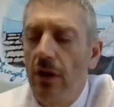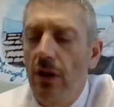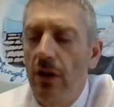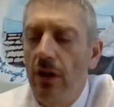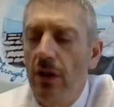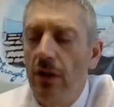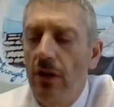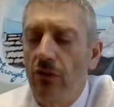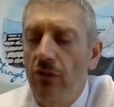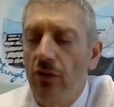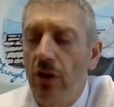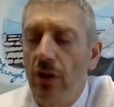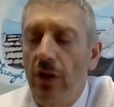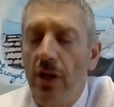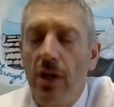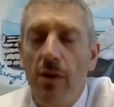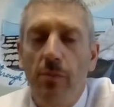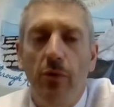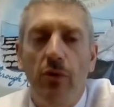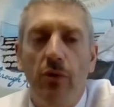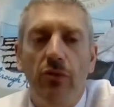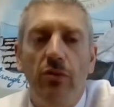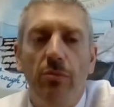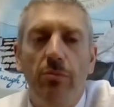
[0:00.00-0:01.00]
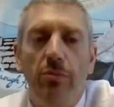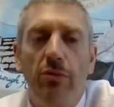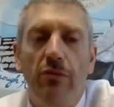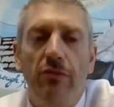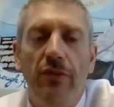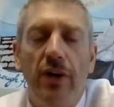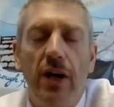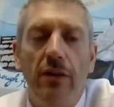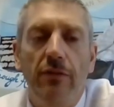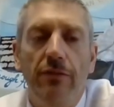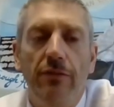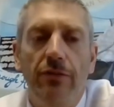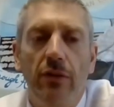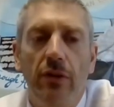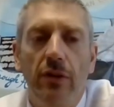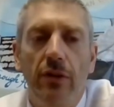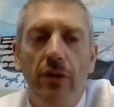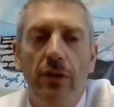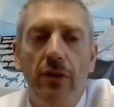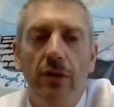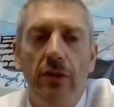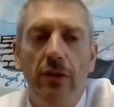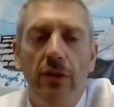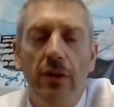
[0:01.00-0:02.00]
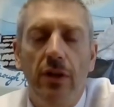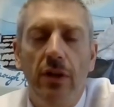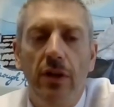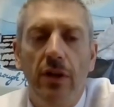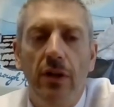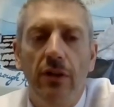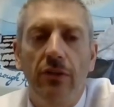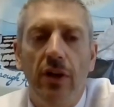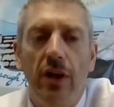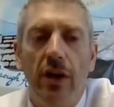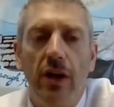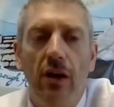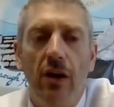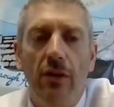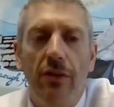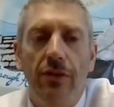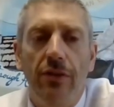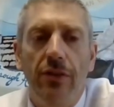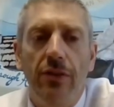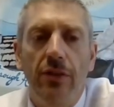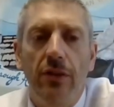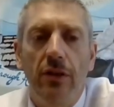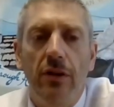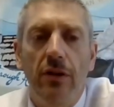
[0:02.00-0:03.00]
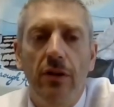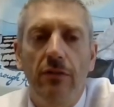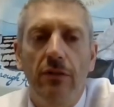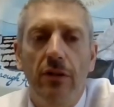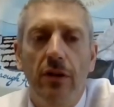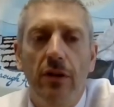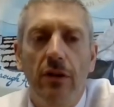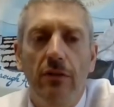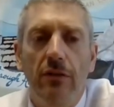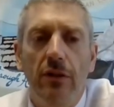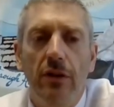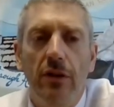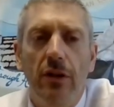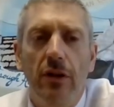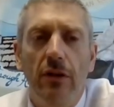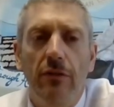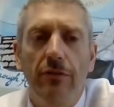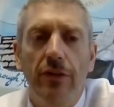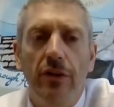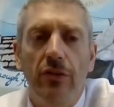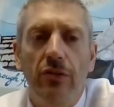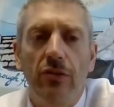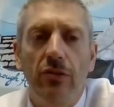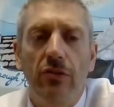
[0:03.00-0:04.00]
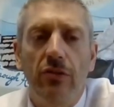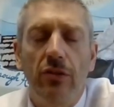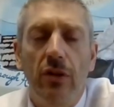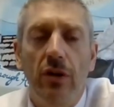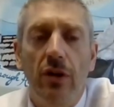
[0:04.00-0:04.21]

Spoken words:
is unable to provide for the health of its